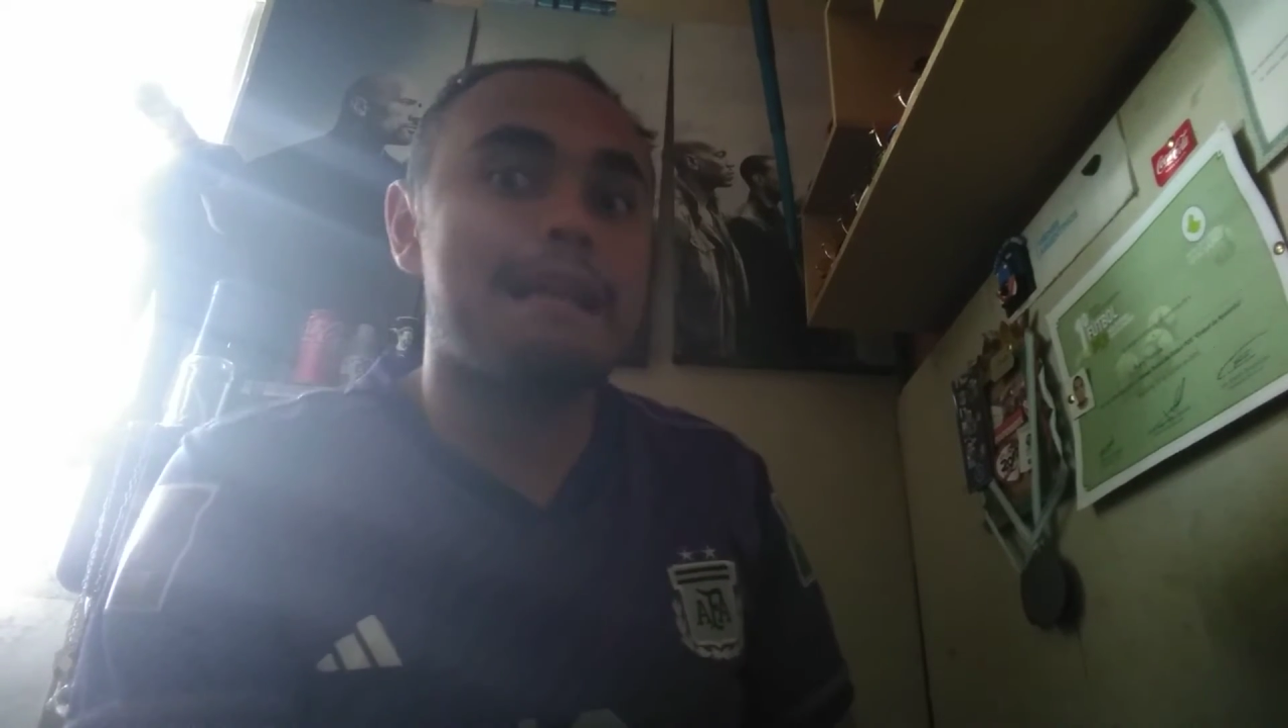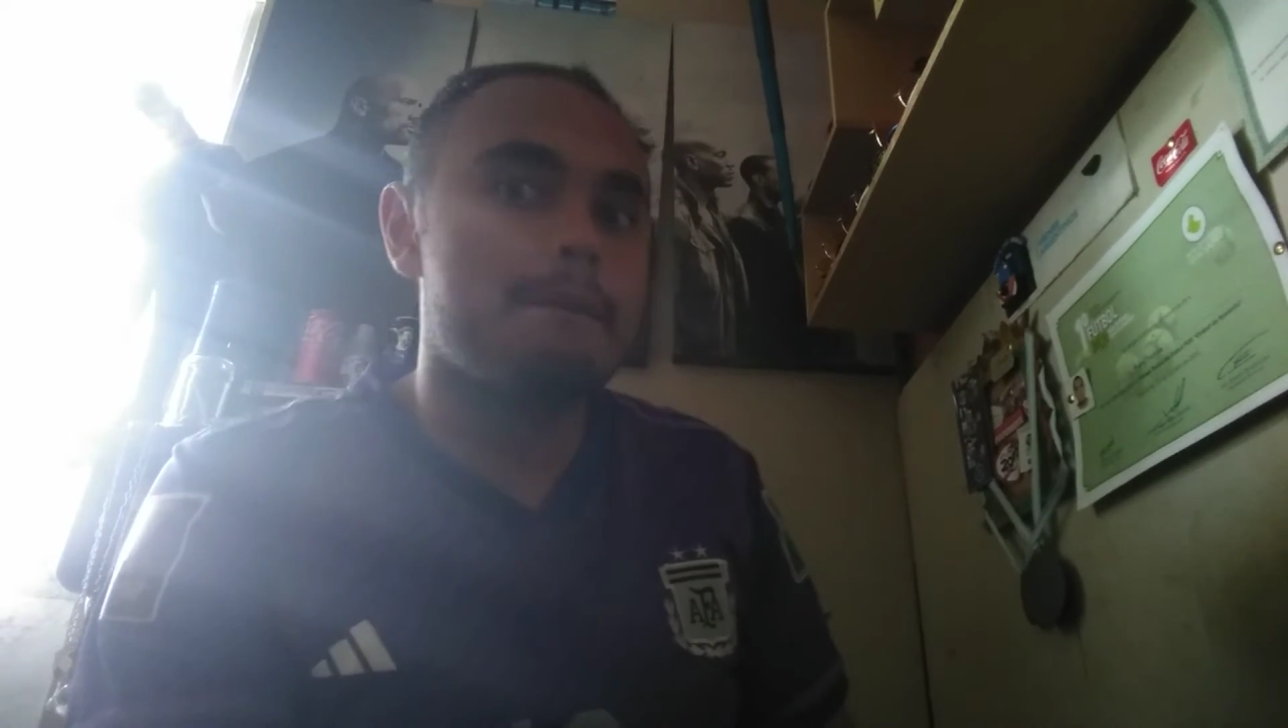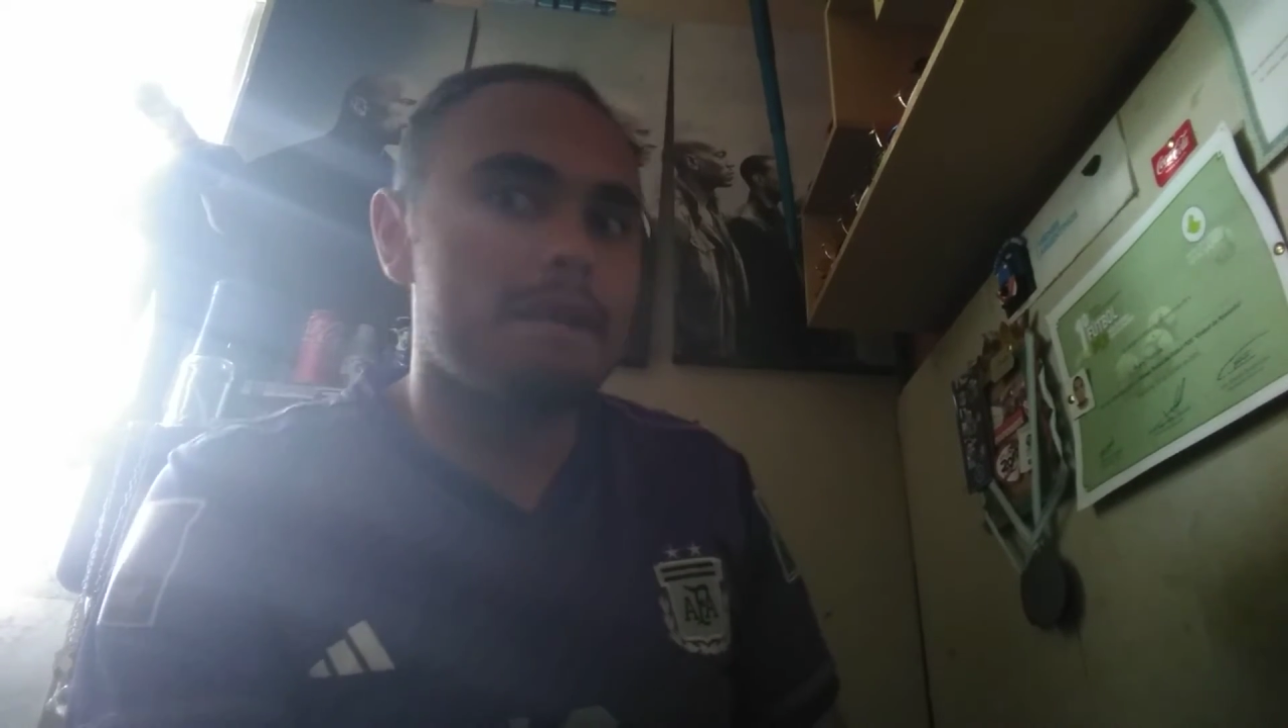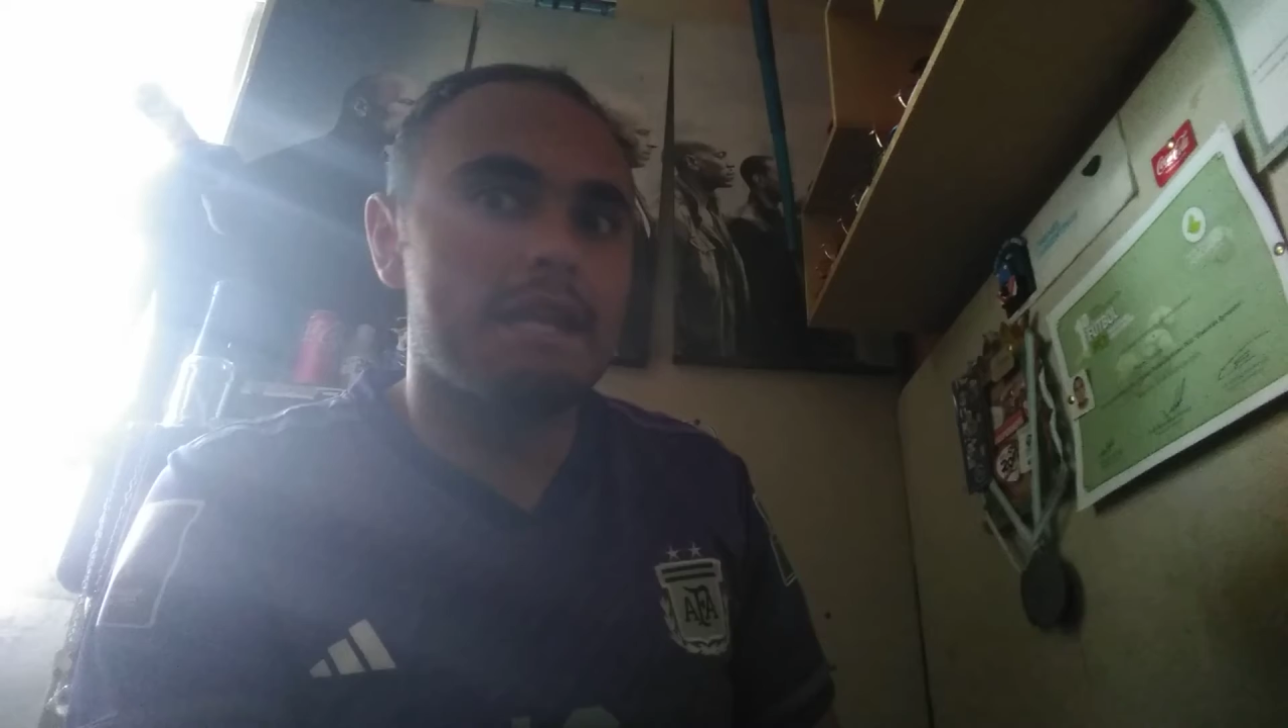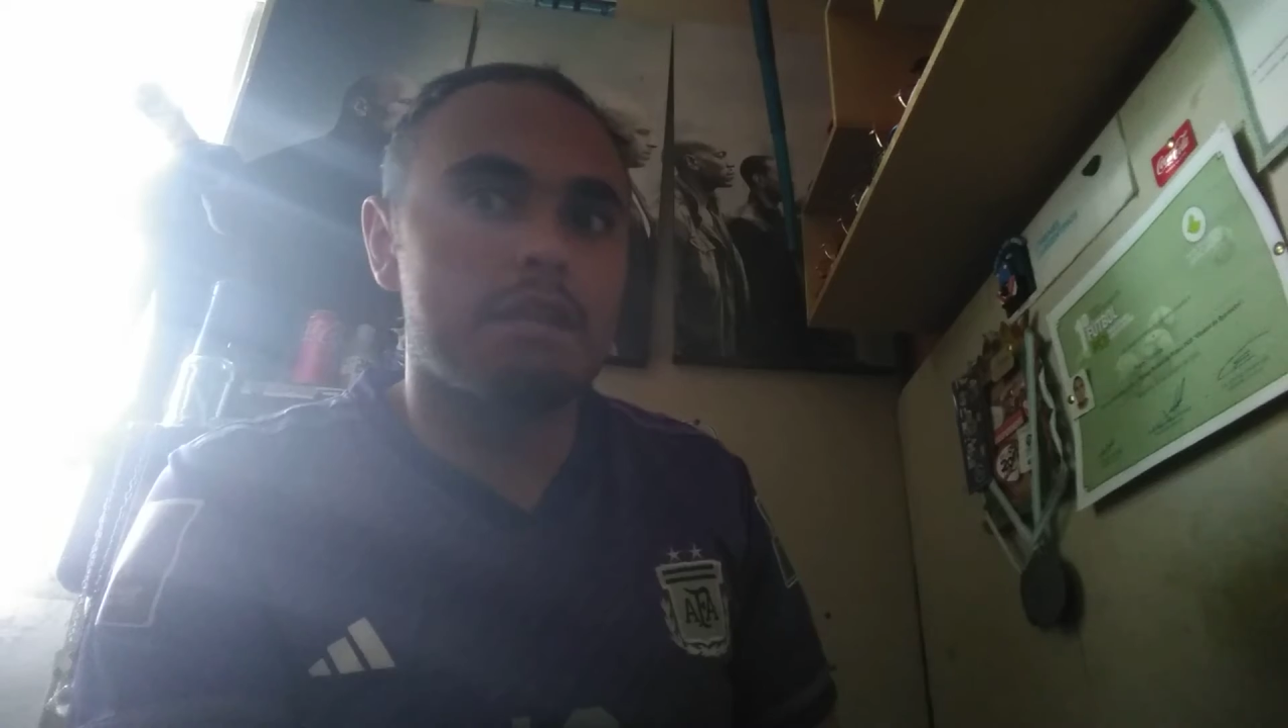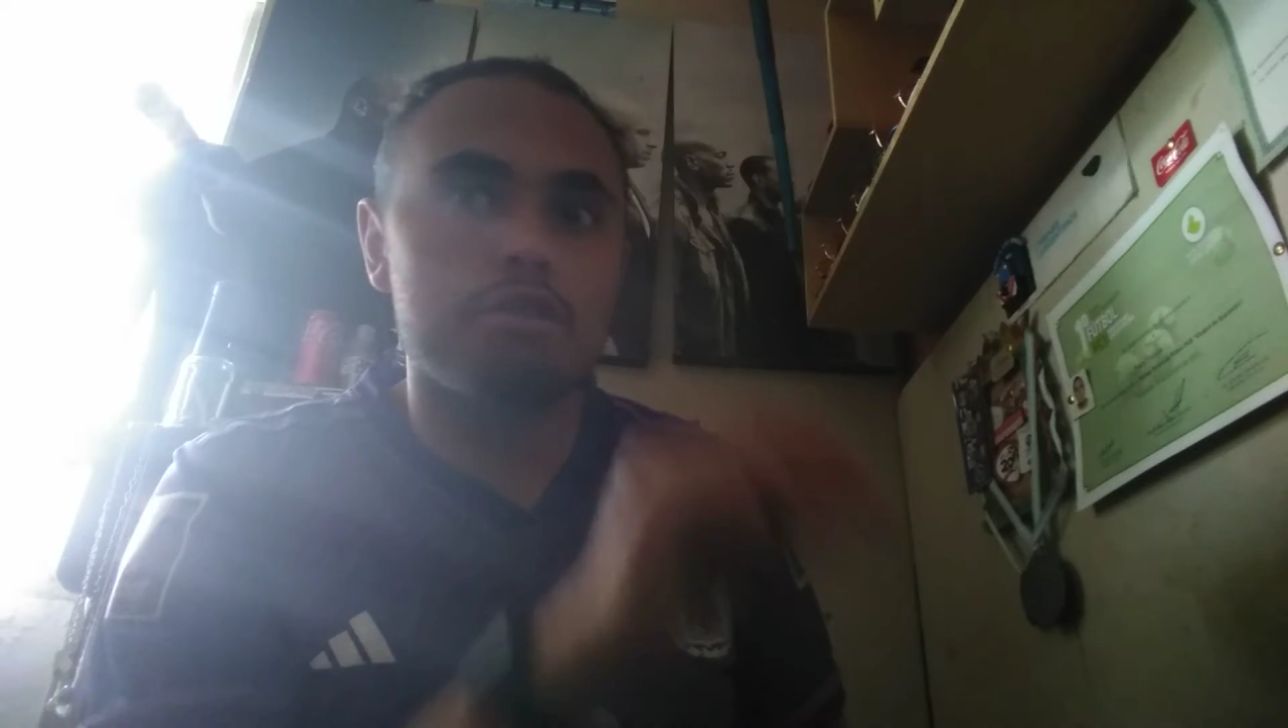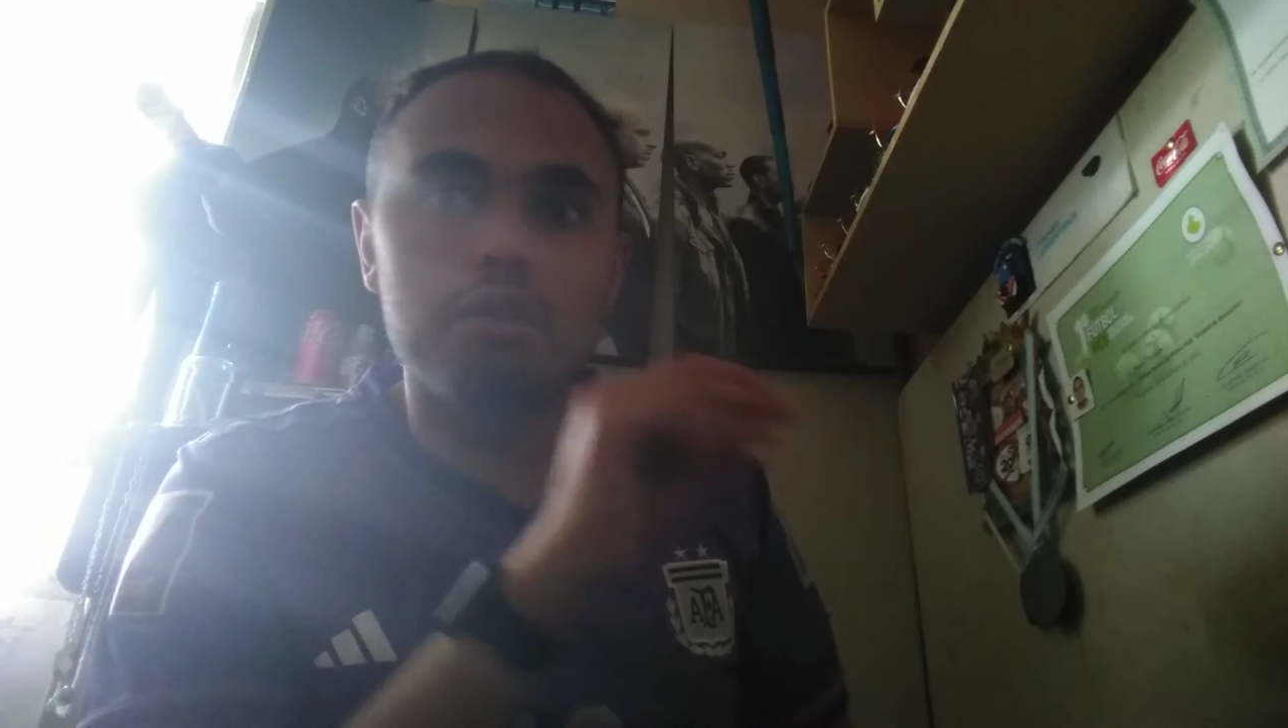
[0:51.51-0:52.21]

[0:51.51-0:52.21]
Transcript: terminé